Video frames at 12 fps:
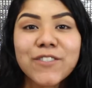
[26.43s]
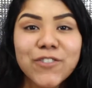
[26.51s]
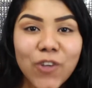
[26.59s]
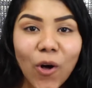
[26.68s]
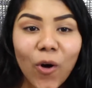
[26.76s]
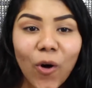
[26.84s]

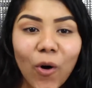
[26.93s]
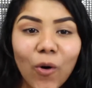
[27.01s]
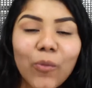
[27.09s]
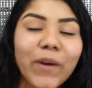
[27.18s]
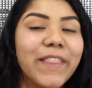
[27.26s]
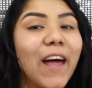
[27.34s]

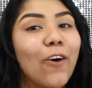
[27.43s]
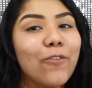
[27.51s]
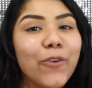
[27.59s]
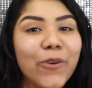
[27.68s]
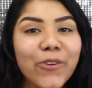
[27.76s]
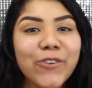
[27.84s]
So
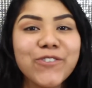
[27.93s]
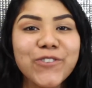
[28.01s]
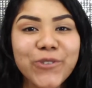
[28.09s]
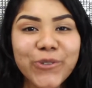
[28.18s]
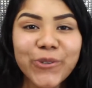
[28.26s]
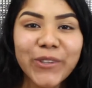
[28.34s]
without further
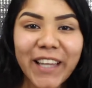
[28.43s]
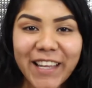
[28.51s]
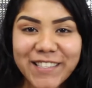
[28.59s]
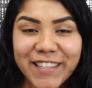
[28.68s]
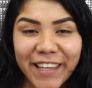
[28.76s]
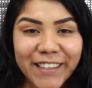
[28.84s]
ado,
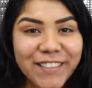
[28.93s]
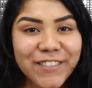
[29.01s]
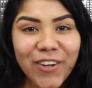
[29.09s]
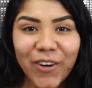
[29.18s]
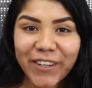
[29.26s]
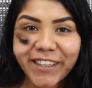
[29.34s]
let's get
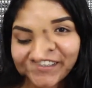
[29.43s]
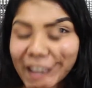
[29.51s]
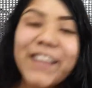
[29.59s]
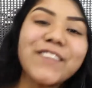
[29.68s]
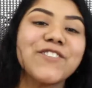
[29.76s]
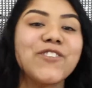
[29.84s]

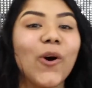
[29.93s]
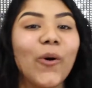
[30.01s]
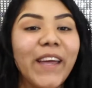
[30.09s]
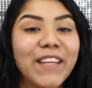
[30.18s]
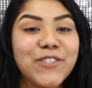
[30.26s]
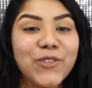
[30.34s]
started.
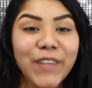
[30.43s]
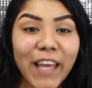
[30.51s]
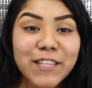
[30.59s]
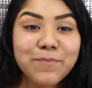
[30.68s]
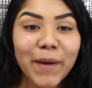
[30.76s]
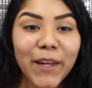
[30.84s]
So in
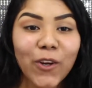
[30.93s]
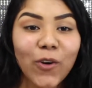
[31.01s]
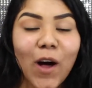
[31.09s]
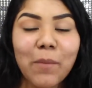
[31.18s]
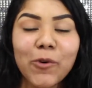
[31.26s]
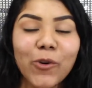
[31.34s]
today's video,
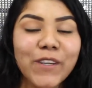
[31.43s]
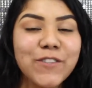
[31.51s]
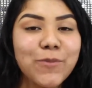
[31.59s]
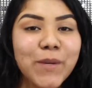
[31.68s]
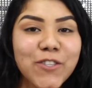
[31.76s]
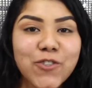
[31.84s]
I'm
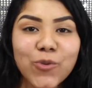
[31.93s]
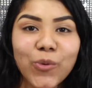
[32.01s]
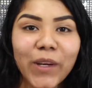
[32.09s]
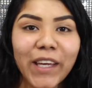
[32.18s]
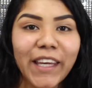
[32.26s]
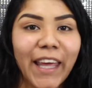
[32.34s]
going to be
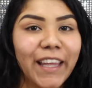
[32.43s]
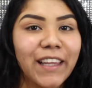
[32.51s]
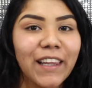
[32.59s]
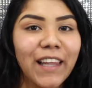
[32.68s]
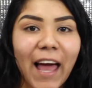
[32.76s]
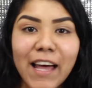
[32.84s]
doing a
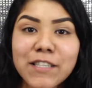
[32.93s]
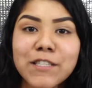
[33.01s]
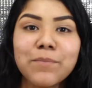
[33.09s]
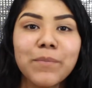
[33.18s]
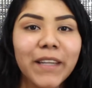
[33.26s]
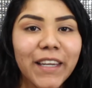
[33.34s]

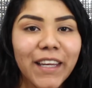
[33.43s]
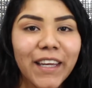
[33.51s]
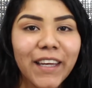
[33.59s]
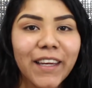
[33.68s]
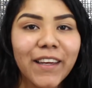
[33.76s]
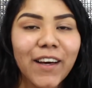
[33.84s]
last
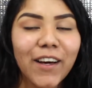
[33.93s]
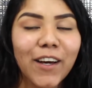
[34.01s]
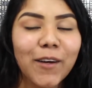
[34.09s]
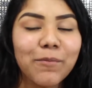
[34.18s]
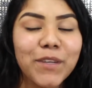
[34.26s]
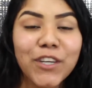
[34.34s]
minute
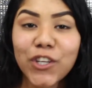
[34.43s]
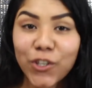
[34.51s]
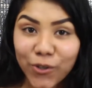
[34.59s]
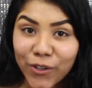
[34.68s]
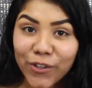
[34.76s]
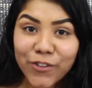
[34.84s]
um,
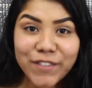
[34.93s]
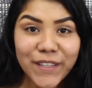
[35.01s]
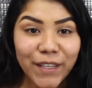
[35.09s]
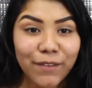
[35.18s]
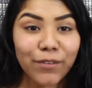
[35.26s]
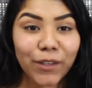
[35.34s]
New Year's
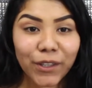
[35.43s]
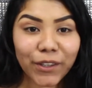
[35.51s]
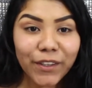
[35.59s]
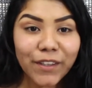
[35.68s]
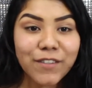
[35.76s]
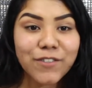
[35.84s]
Eve
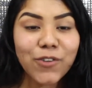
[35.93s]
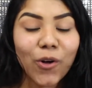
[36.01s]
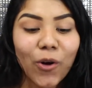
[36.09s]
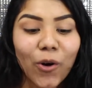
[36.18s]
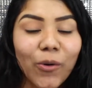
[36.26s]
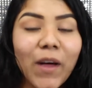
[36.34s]
look.
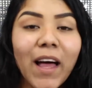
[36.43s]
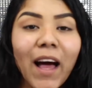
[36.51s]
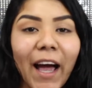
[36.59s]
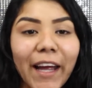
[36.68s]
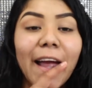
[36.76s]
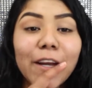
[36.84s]
So
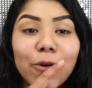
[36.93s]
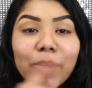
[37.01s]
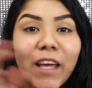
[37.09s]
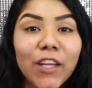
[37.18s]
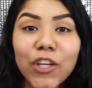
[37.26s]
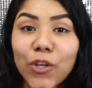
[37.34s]
I
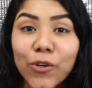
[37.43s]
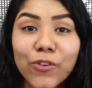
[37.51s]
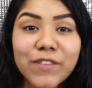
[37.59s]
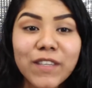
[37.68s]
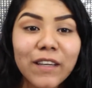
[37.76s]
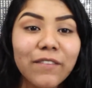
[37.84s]
know that New
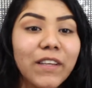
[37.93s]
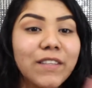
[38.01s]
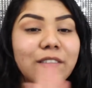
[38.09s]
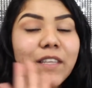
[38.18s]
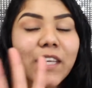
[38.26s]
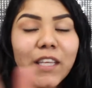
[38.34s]
Year's Eve
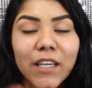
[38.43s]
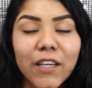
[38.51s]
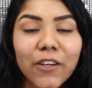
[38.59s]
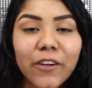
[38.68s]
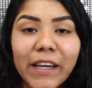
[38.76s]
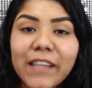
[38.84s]
is
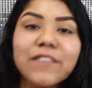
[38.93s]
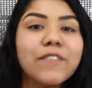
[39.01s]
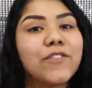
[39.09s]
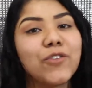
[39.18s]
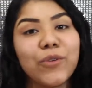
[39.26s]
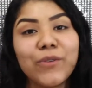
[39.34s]
here,
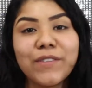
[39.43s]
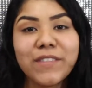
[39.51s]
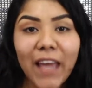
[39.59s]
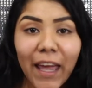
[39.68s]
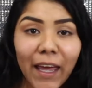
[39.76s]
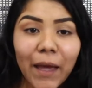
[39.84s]
it's
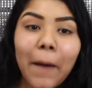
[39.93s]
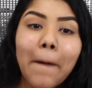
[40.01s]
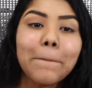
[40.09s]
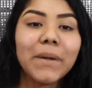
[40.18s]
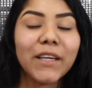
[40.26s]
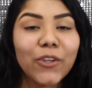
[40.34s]
today,
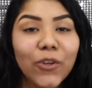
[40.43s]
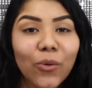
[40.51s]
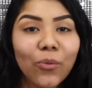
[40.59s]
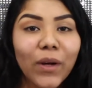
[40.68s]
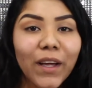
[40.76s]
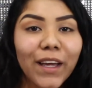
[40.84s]
but you
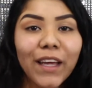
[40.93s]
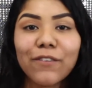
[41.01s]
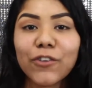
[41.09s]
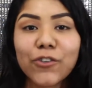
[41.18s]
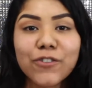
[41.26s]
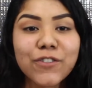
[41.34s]
know what?
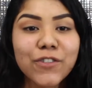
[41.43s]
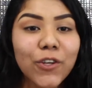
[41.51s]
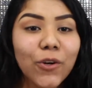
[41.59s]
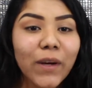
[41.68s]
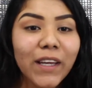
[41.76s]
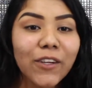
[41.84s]
If you're
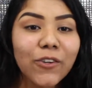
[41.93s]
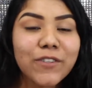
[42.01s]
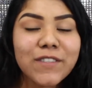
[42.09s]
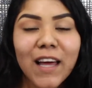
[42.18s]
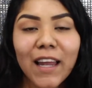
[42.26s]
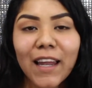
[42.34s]
still in your
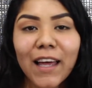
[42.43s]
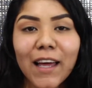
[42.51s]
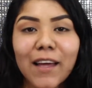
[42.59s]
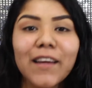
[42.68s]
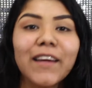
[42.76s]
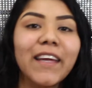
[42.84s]

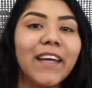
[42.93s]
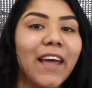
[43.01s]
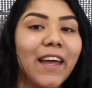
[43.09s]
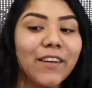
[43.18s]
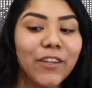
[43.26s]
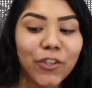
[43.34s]
sala
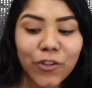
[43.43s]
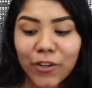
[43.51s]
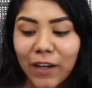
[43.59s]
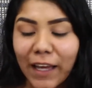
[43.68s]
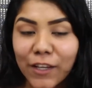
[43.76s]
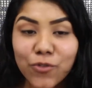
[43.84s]
and
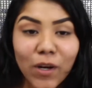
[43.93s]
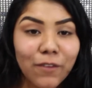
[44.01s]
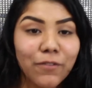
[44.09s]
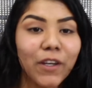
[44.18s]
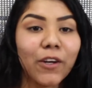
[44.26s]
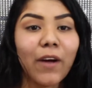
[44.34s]
you're like
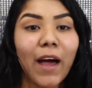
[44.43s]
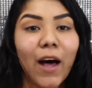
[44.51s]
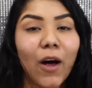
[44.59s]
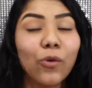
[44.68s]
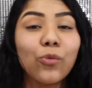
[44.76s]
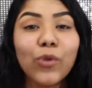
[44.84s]
trying to figure
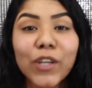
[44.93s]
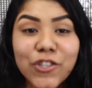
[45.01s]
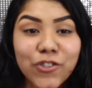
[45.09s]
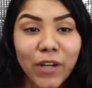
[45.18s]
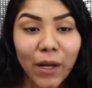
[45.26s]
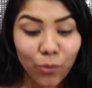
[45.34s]
out
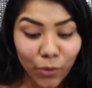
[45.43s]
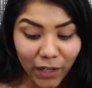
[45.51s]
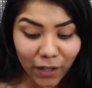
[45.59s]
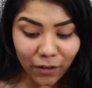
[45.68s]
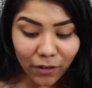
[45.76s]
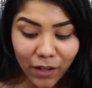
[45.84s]
what should I
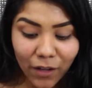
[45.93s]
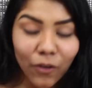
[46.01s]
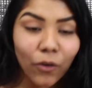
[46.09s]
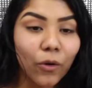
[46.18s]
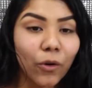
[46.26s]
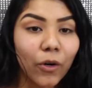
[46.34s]
wear
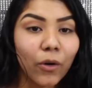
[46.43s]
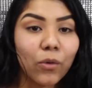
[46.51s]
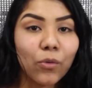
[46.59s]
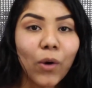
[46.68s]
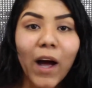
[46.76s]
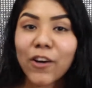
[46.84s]

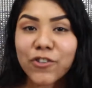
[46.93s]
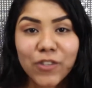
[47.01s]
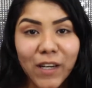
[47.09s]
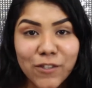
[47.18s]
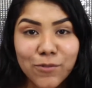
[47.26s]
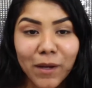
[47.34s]
or how
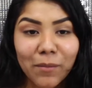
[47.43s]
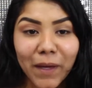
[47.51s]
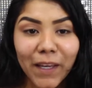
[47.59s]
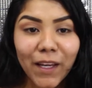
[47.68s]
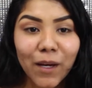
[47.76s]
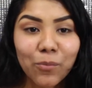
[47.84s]
should I do my
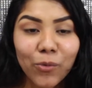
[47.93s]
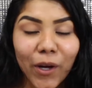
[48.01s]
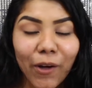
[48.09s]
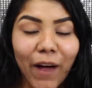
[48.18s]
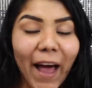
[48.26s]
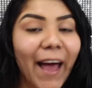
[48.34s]
makeup,
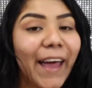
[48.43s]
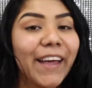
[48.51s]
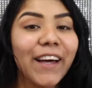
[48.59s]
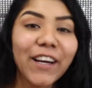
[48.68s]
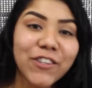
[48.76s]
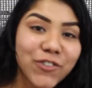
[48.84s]
well,
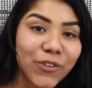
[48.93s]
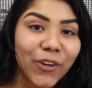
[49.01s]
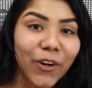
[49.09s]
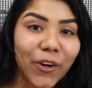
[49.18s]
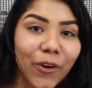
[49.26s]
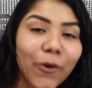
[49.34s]
I got you
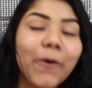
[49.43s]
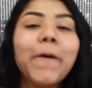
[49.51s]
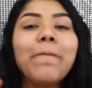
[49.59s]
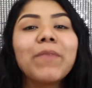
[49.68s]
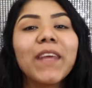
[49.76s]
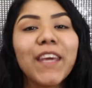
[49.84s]

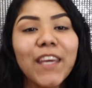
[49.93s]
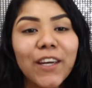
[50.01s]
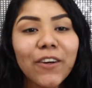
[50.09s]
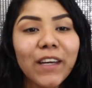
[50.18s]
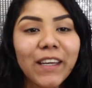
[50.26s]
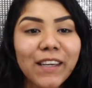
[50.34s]
girl.
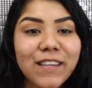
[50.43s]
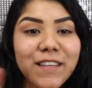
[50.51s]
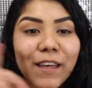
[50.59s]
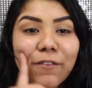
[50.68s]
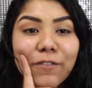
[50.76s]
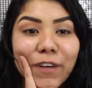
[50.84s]
Here is
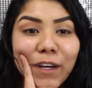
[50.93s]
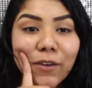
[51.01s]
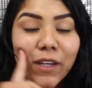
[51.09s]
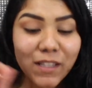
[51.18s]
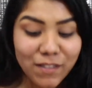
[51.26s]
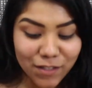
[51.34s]
a
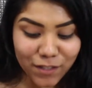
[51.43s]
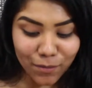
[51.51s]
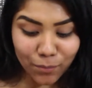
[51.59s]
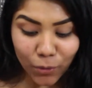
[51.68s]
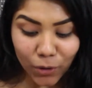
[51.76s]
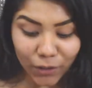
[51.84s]
very
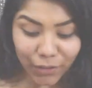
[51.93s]
simple